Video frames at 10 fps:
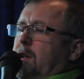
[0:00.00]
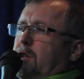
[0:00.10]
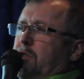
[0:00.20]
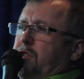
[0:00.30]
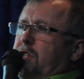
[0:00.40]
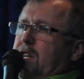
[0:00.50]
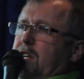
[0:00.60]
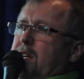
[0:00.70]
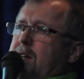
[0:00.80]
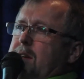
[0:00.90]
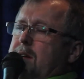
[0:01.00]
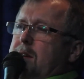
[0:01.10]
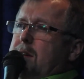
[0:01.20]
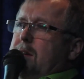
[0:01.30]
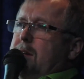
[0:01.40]
she
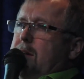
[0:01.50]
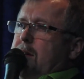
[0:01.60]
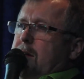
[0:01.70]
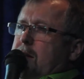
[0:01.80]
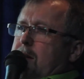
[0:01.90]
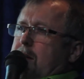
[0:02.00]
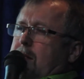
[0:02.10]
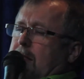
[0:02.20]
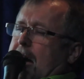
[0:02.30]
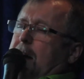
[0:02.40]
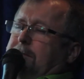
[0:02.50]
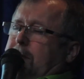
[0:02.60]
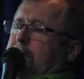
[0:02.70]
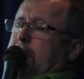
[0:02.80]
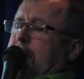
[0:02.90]

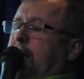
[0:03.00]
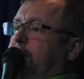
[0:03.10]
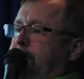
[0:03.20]
laughed at me.